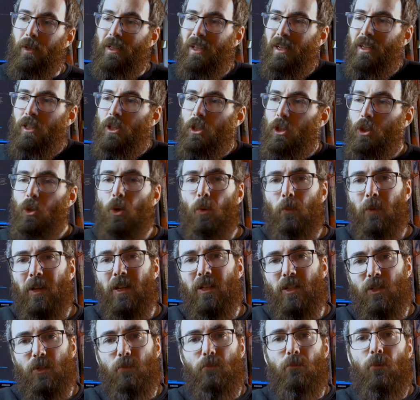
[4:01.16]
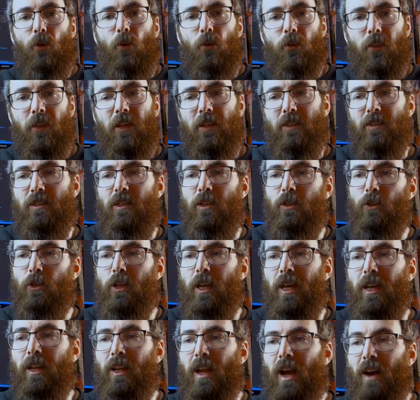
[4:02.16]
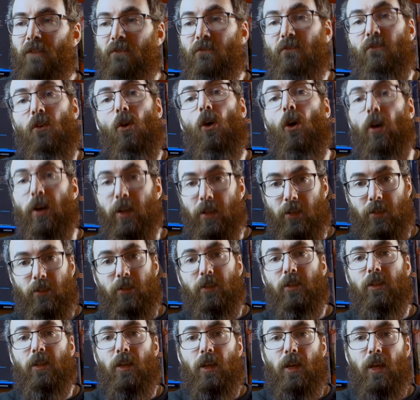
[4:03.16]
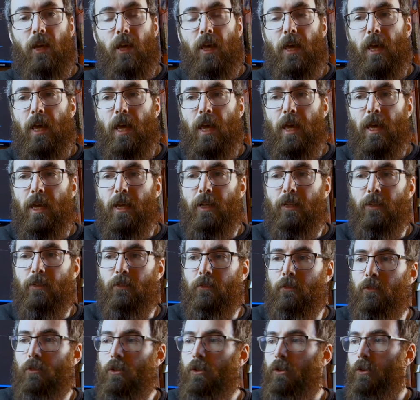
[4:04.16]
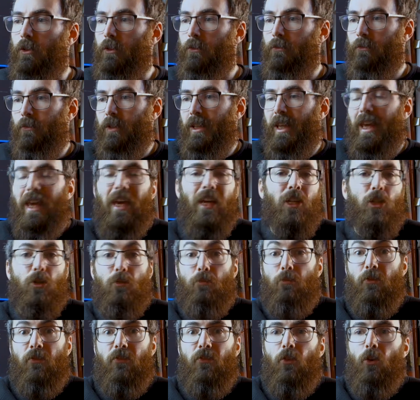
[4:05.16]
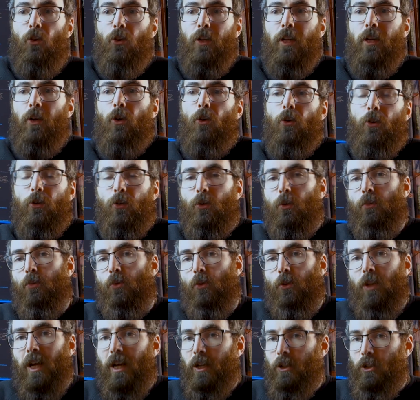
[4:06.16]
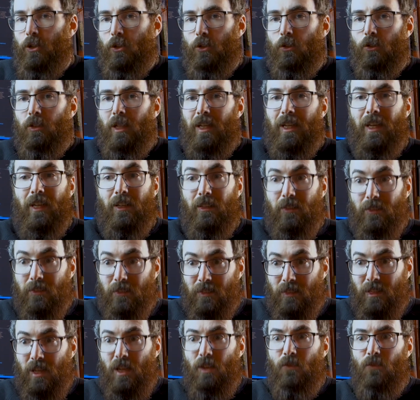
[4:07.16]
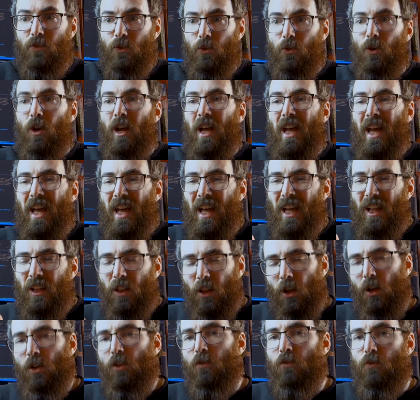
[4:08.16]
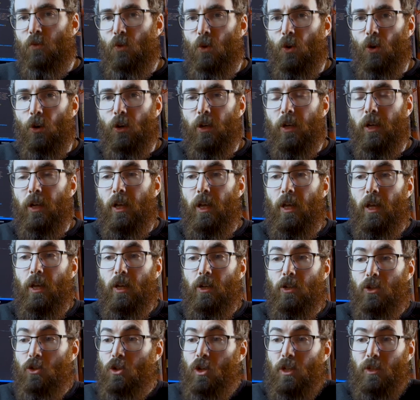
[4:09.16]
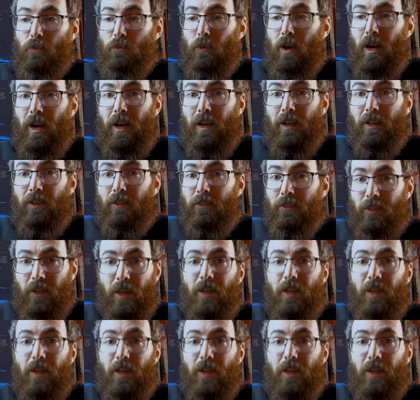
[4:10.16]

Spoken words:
there are so many small things that you can avoid and, you know, catch before they go into production that can save you a lot of work just by